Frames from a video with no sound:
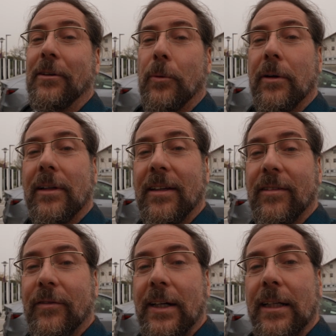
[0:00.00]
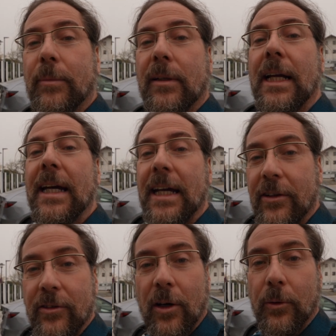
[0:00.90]
in the world is available.
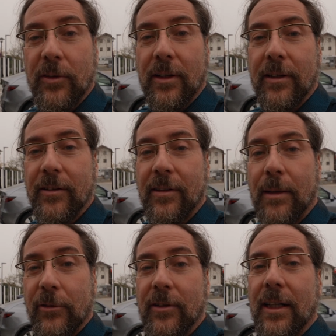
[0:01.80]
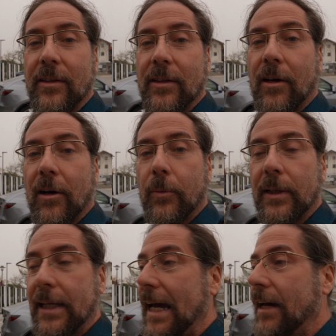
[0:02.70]
It knows the consumption that the car
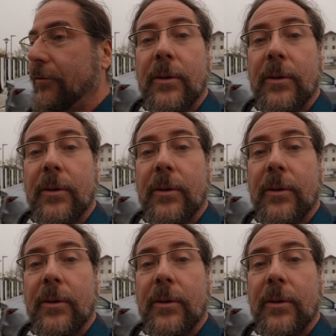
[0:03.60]
will have.